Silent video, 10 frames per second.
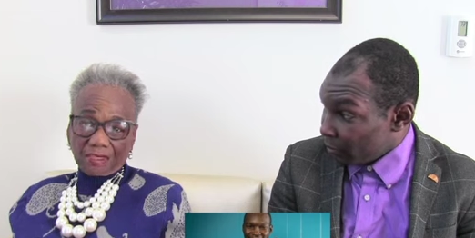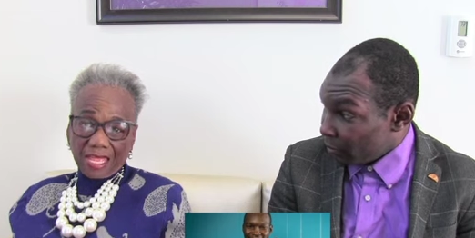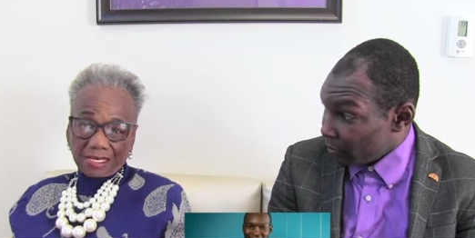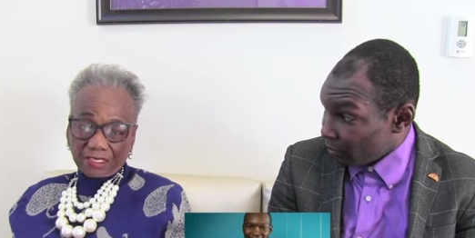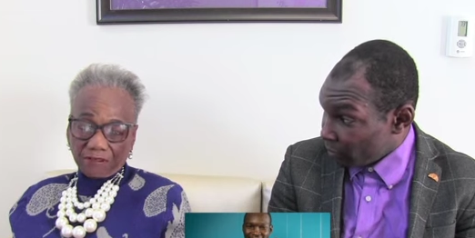
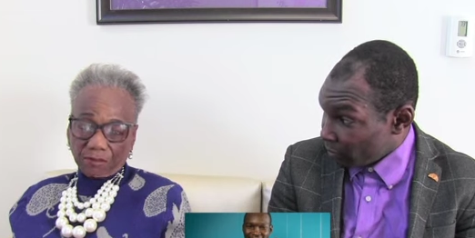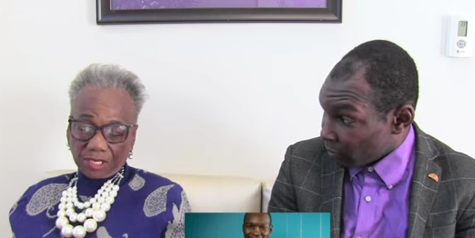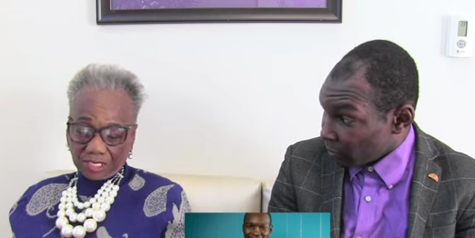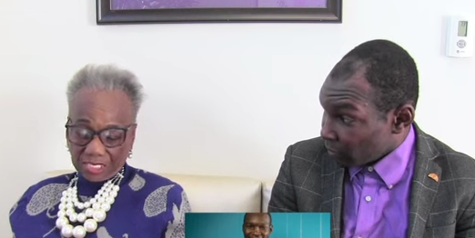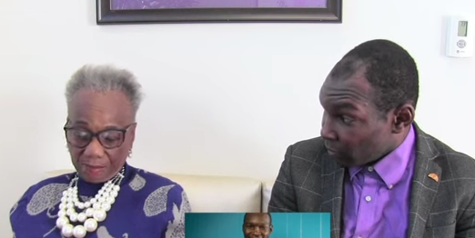Speaker 1: that
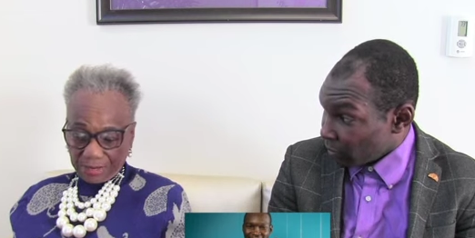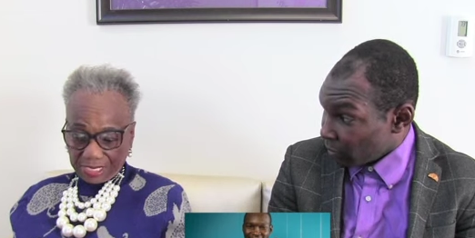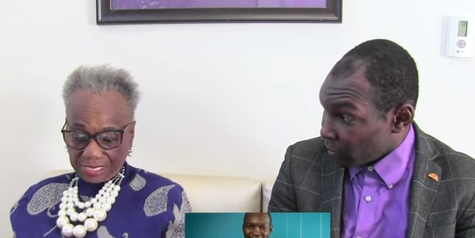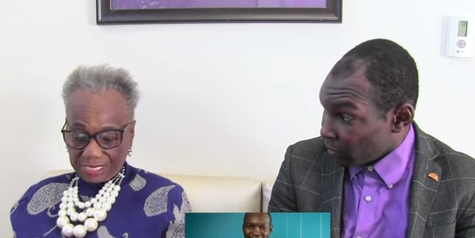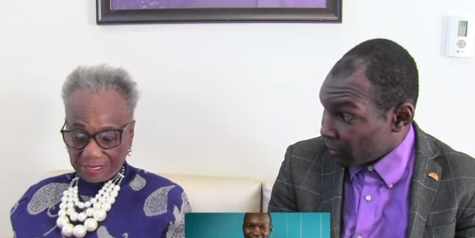livability
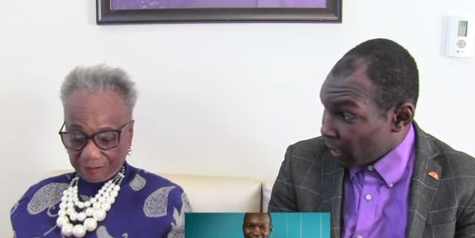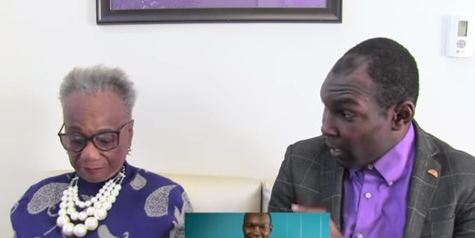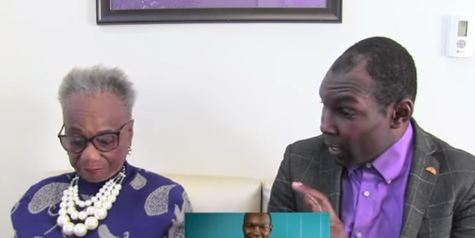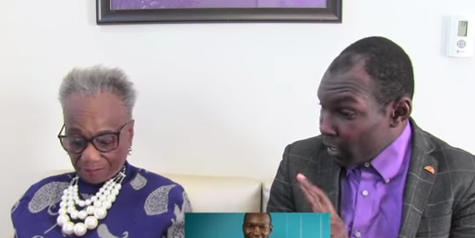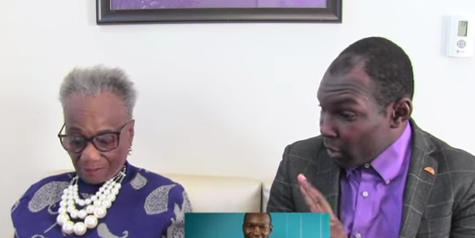piece?
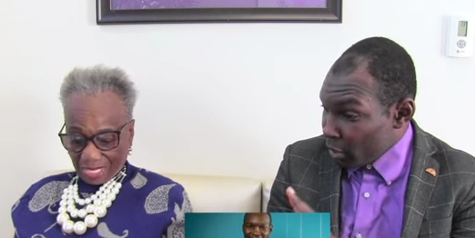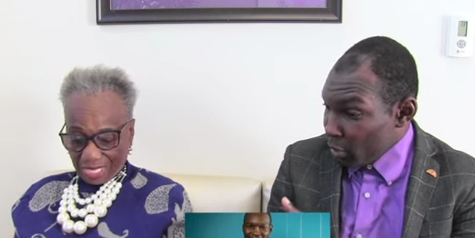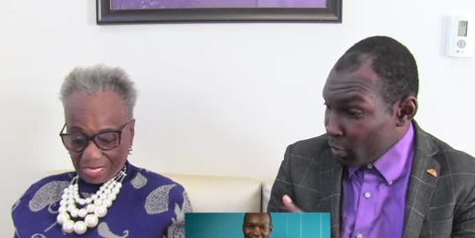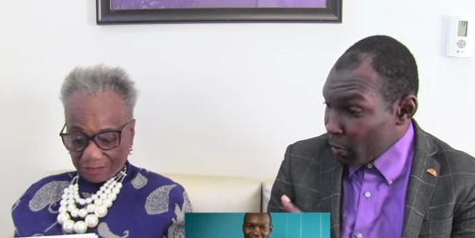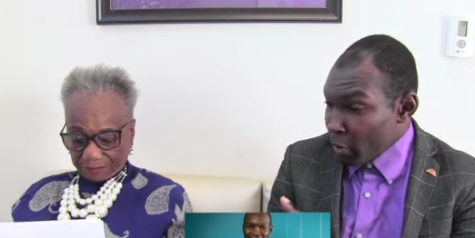
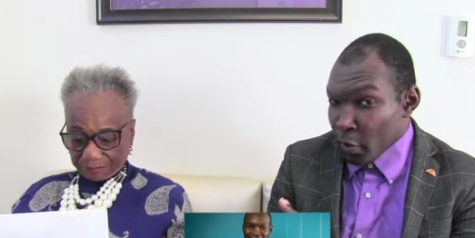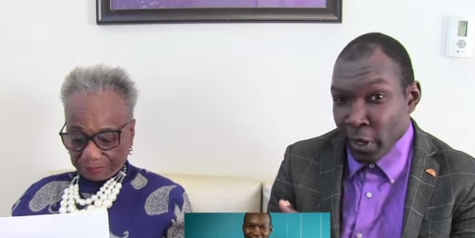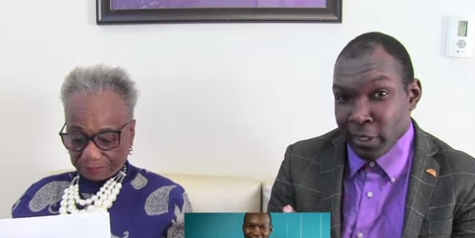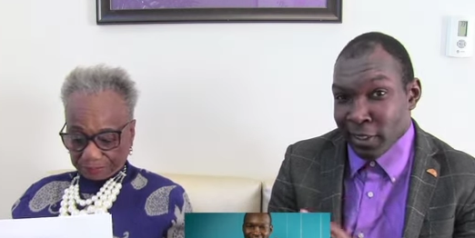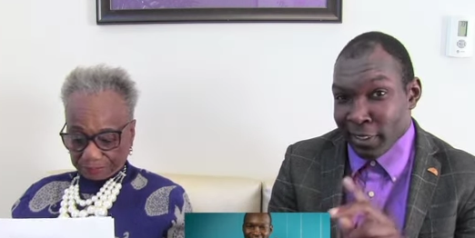
Speaker 2: Two more
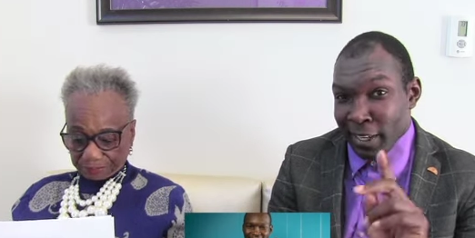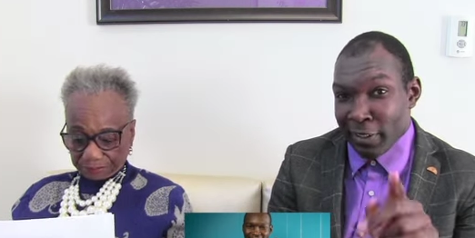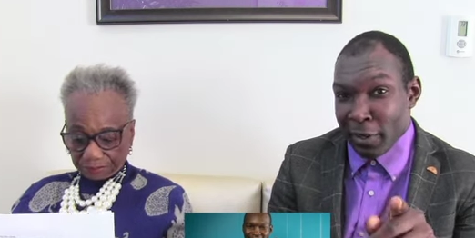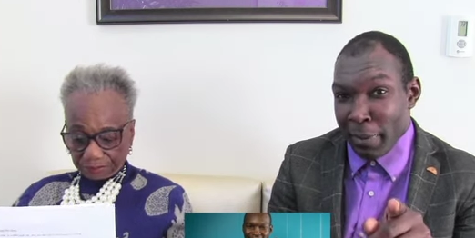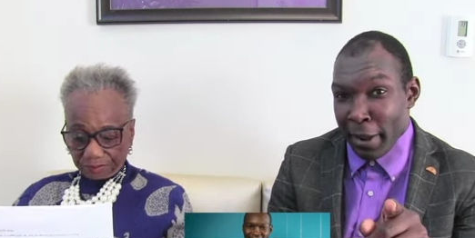questions because
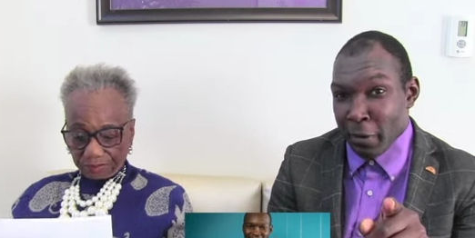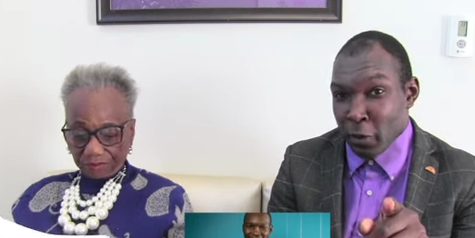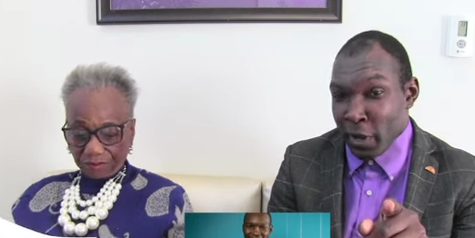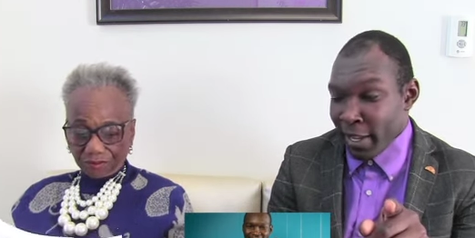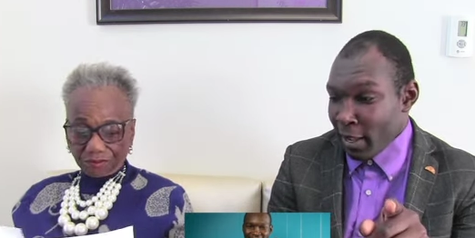I know the
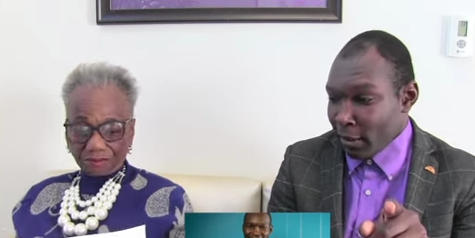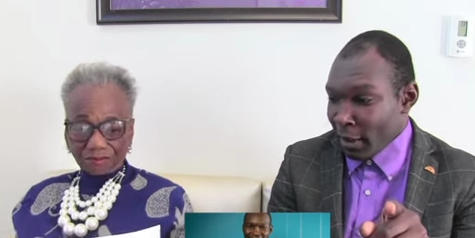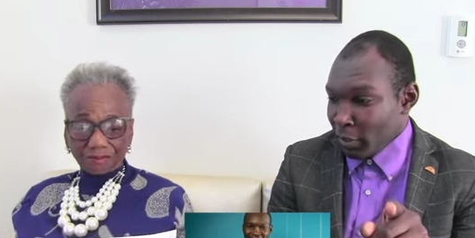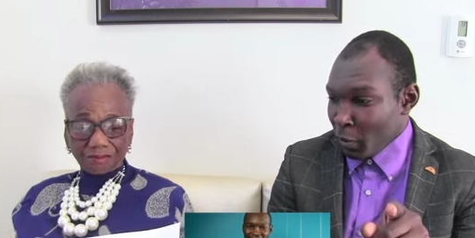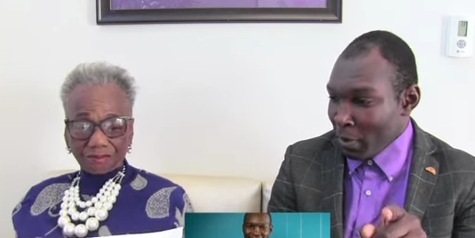battery's running out,
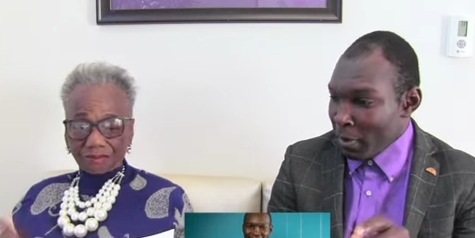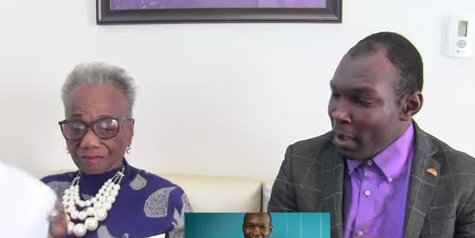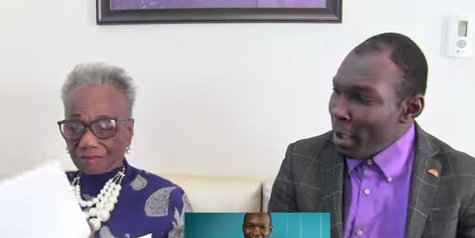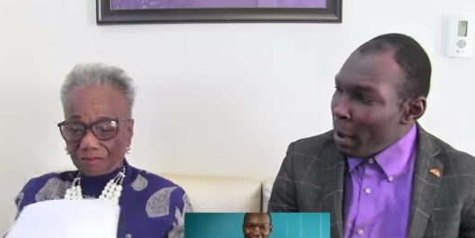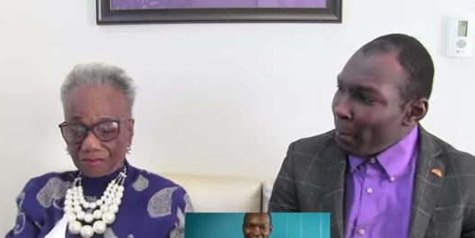Councilwoman.
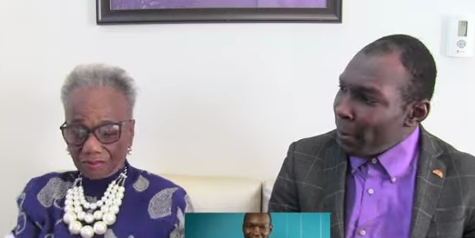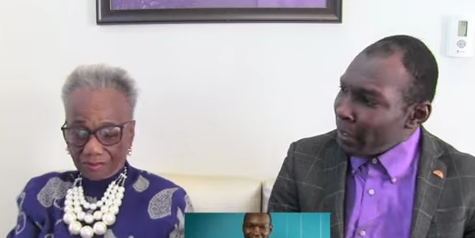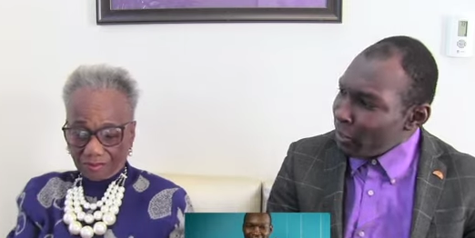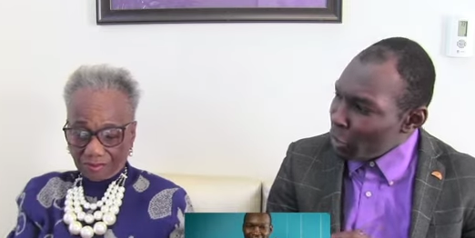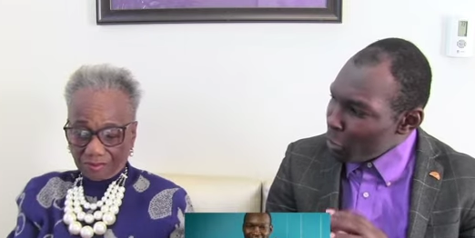
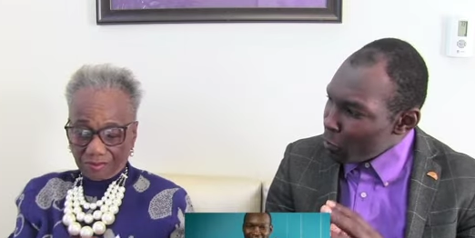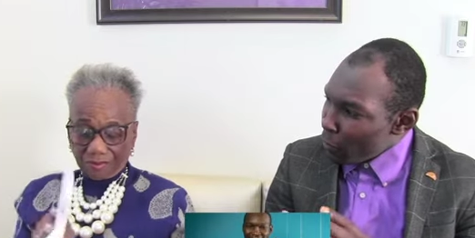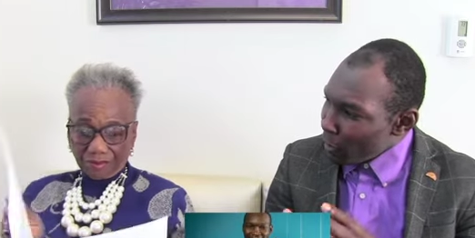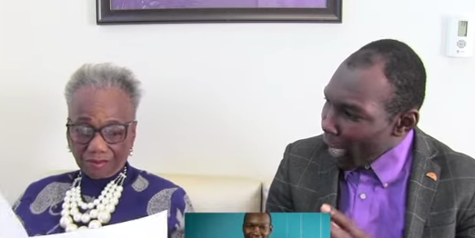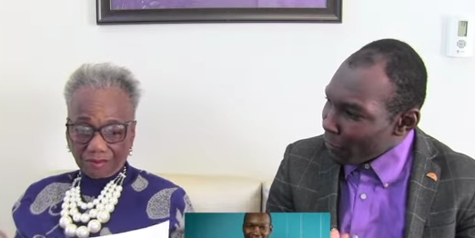But do
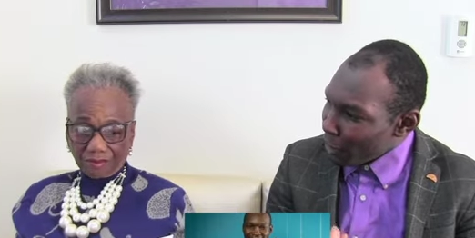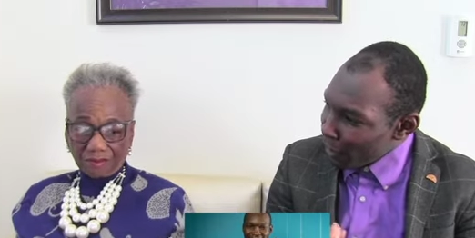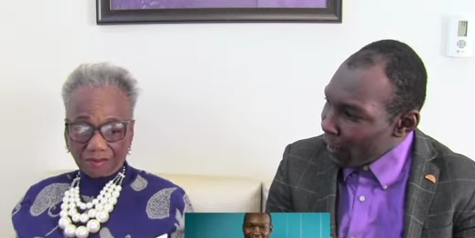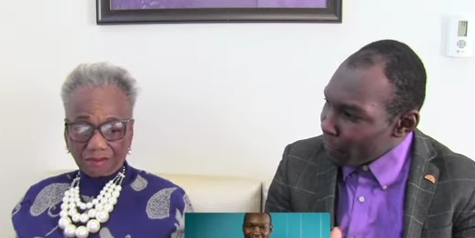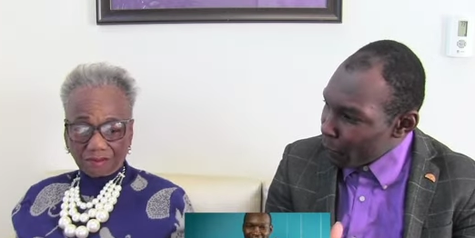you all have
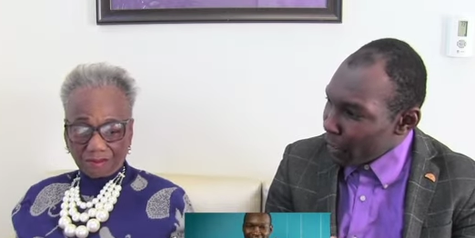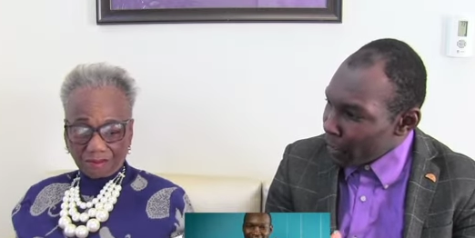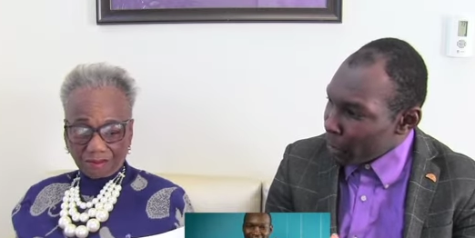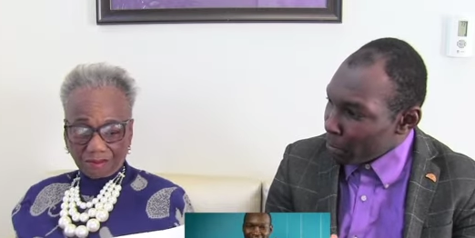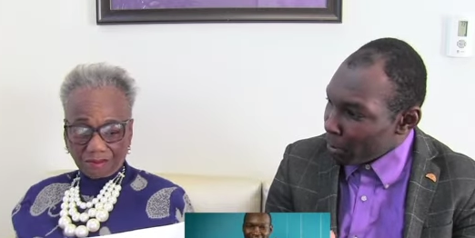enough
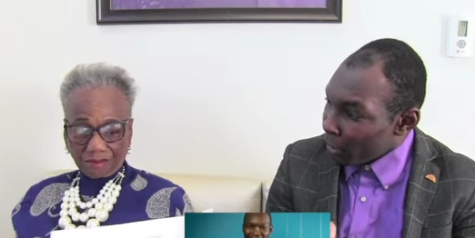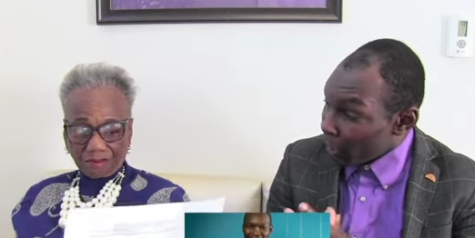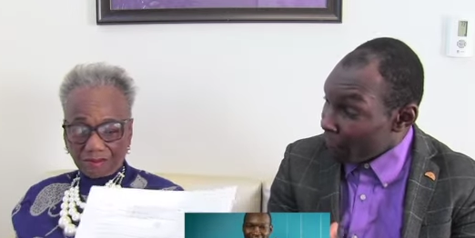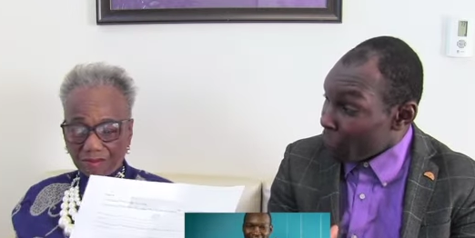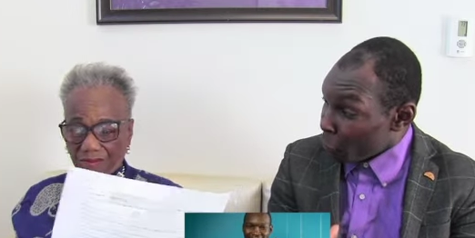money to
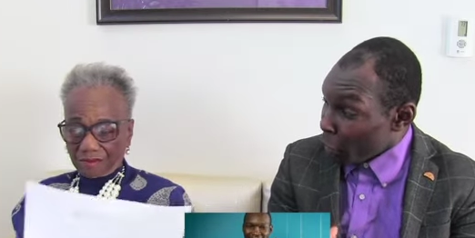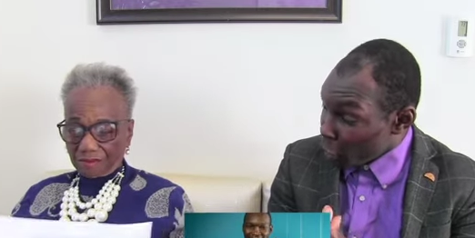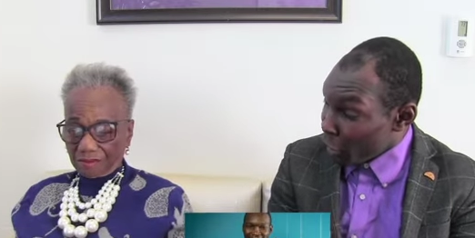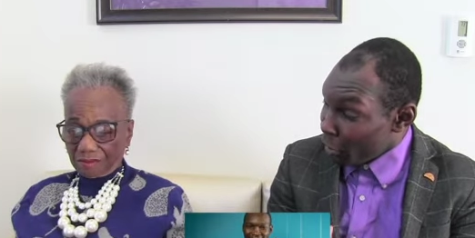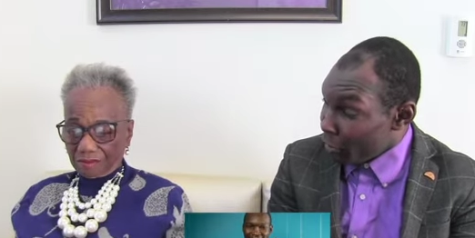put
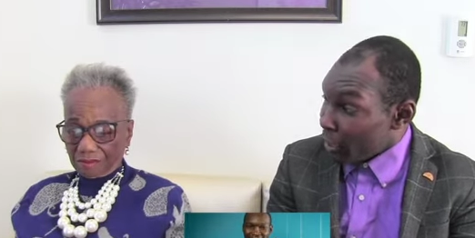infrastructure in your